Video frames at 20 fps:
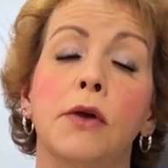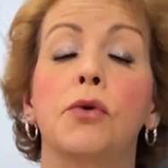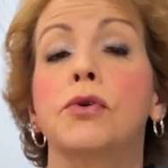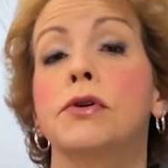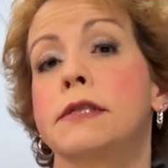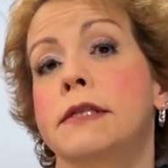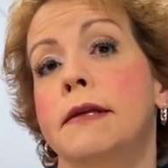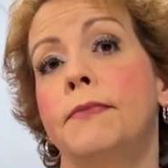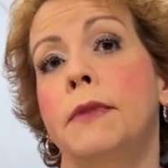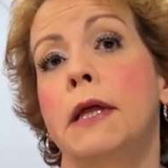or
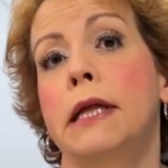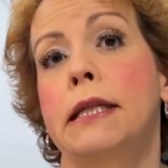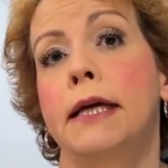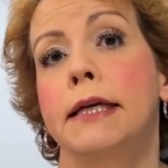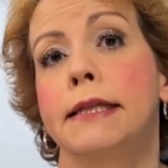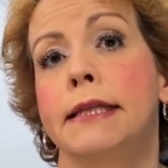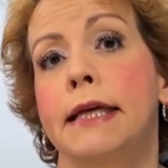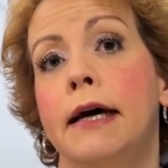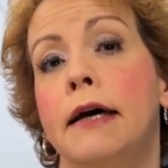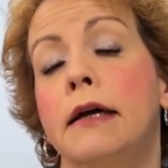something
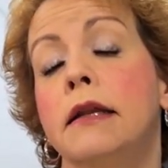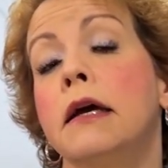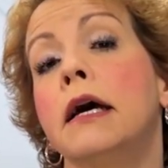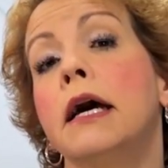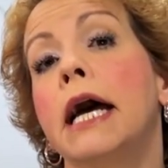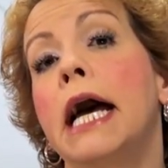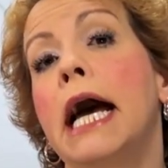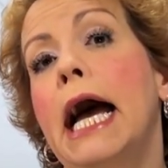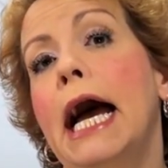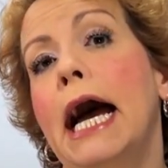like that.
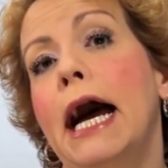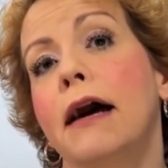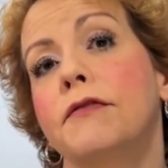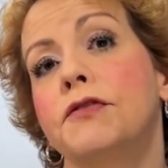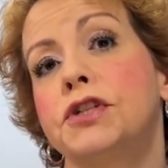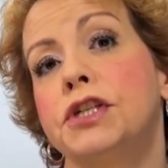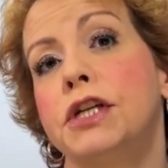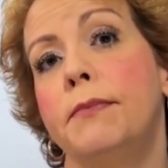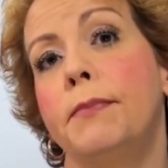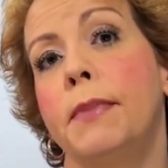Half
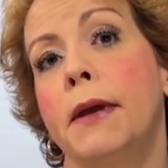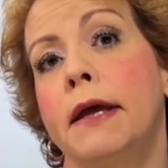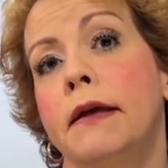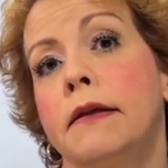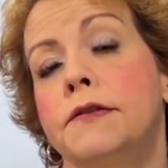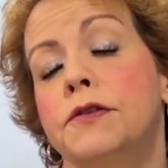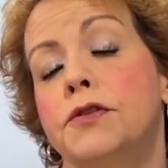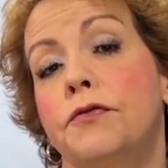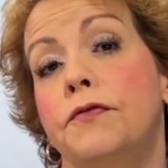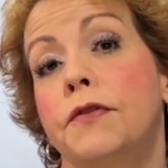sheet
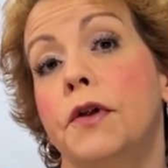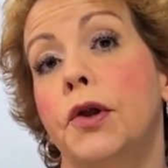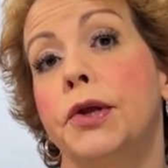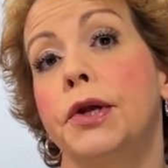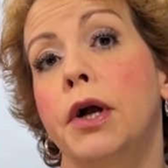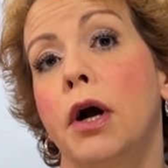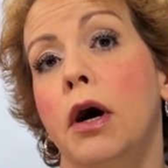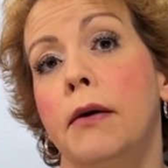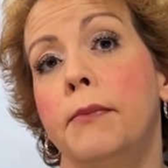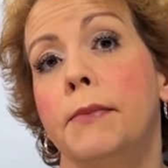pans are very
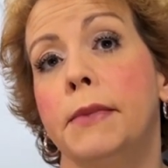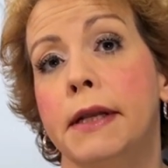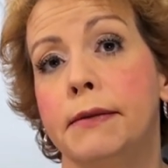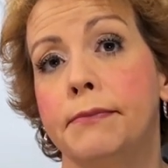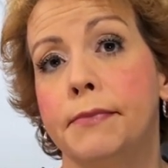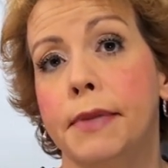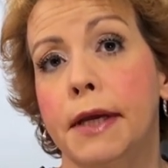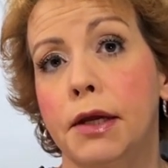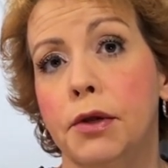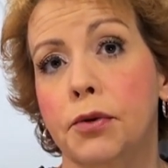common in
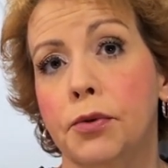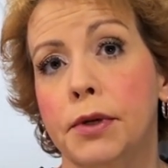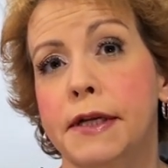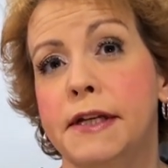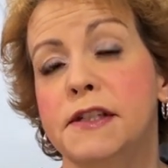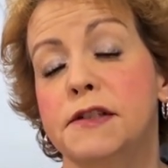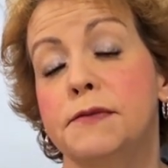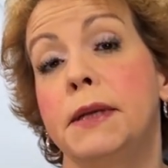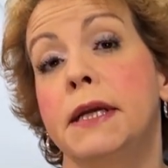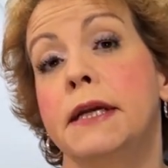
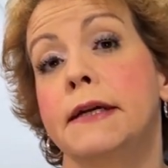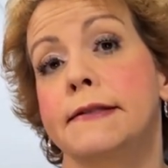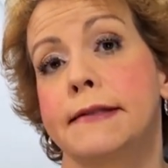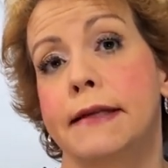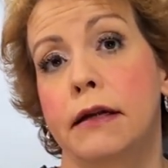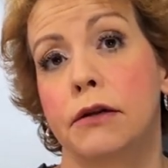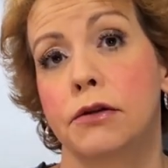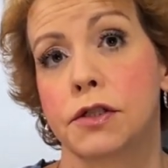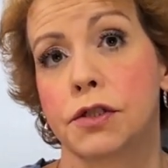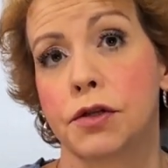bakeries because
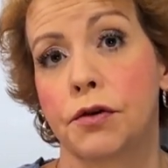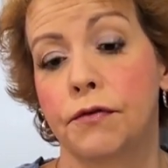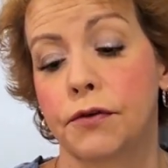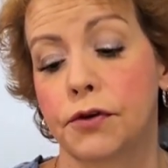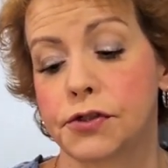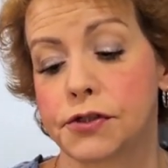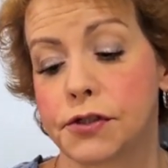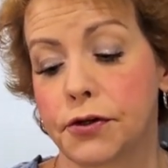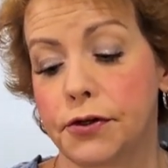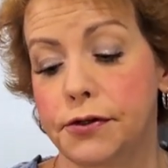they are so
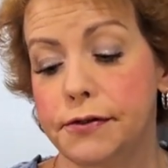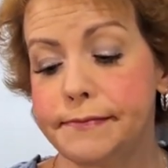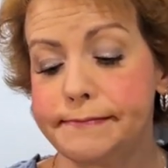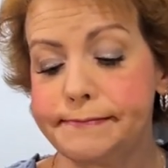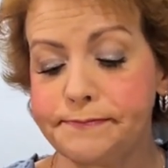versatile.